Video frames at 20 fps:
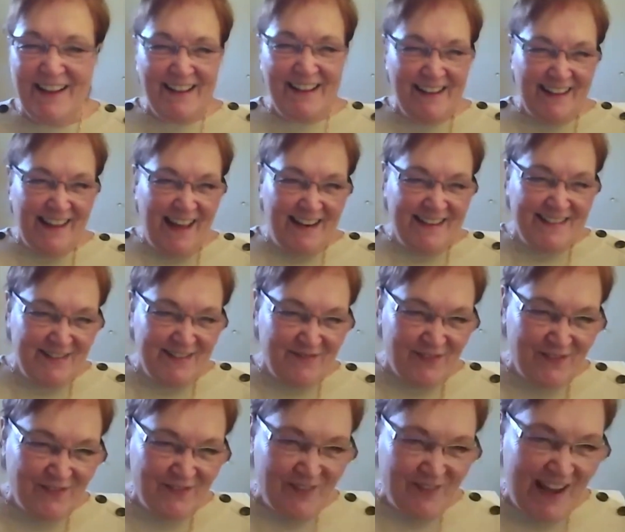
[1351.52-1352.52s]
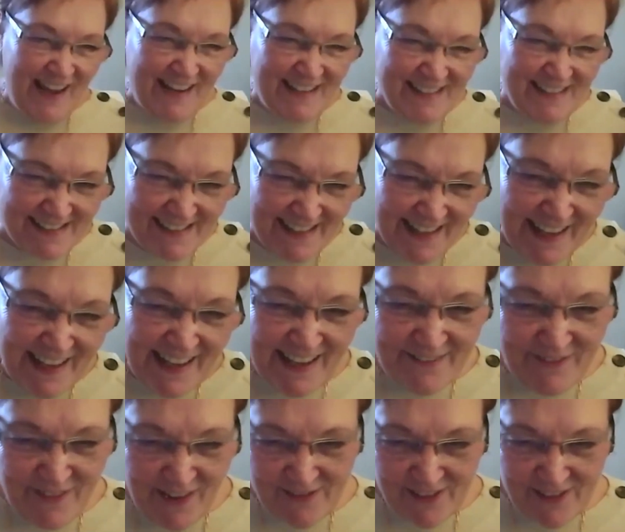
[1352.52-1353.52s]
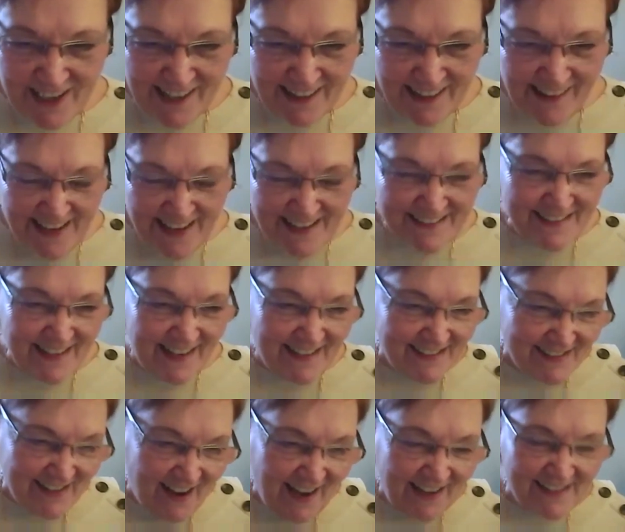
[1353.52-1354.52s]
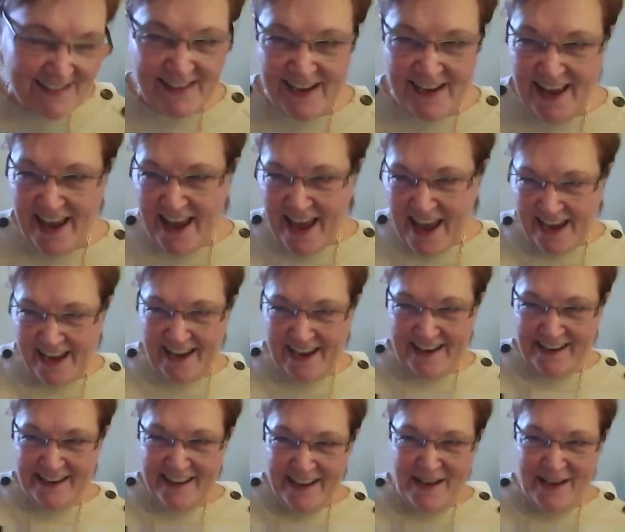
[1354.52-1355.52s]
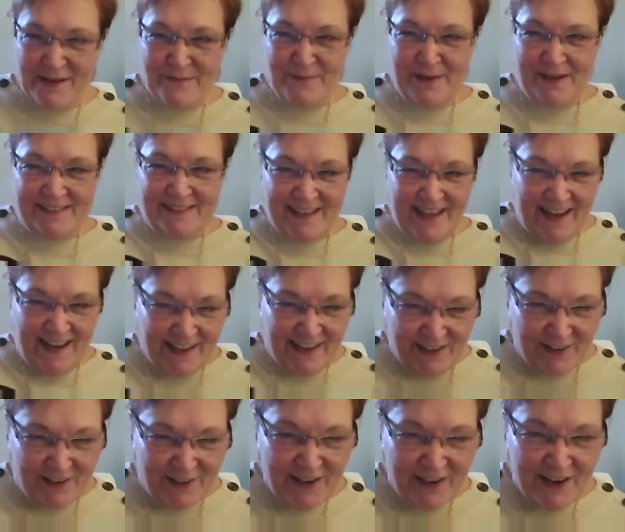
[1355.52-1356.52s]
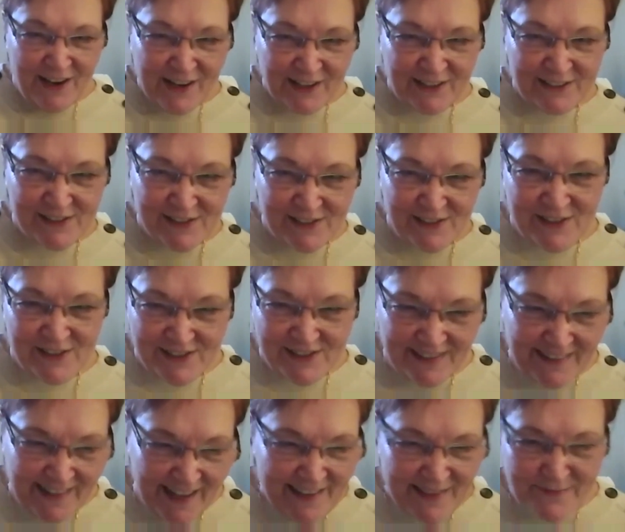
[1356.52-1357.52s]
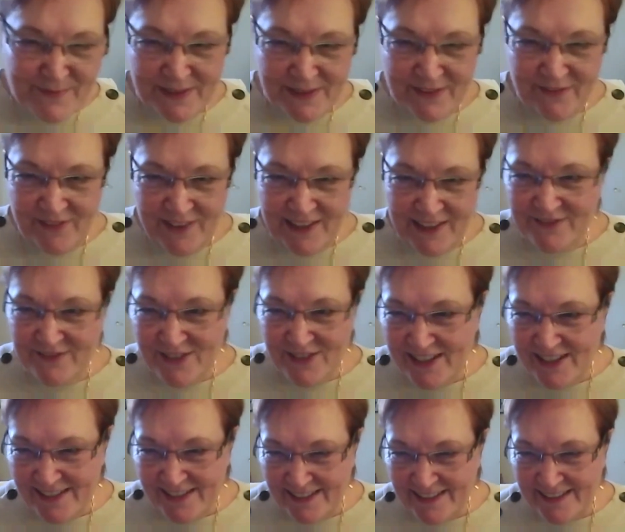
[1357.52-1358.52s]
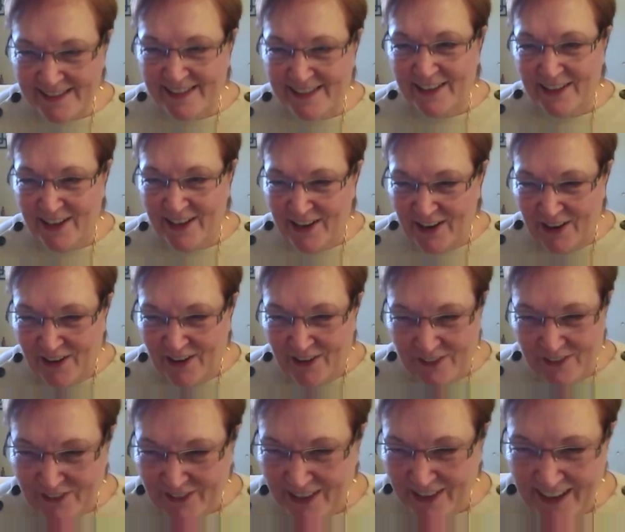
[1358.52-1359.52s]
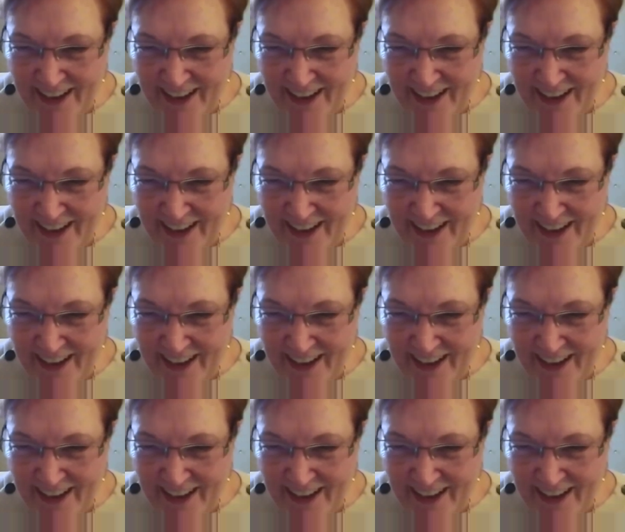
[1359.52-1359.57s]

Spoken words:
a lot of different ways. If every client I saw, I said, hey, I'm going to take your concerns and lay them at the feet of Jesus, you know,